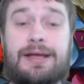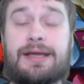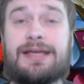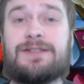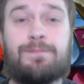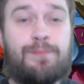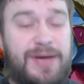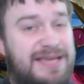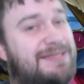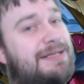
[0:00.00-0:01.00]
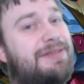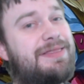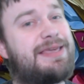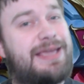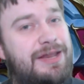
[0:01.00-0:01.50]
It's basically
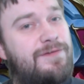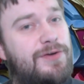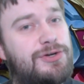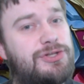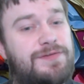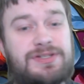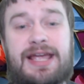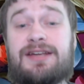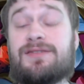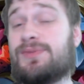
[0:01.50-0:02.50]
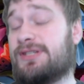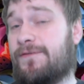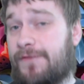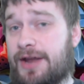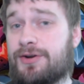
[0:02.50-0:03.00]
the inverse of Sanctum's
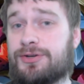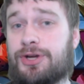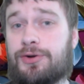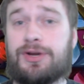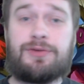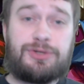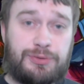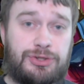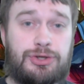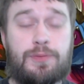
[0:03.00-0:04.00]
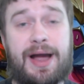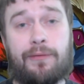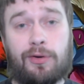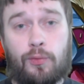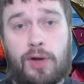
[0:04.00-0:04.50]
Defender token, which was 2
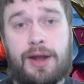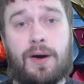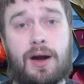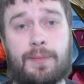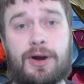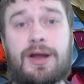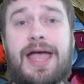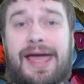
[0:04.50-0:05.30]
power 1 armor,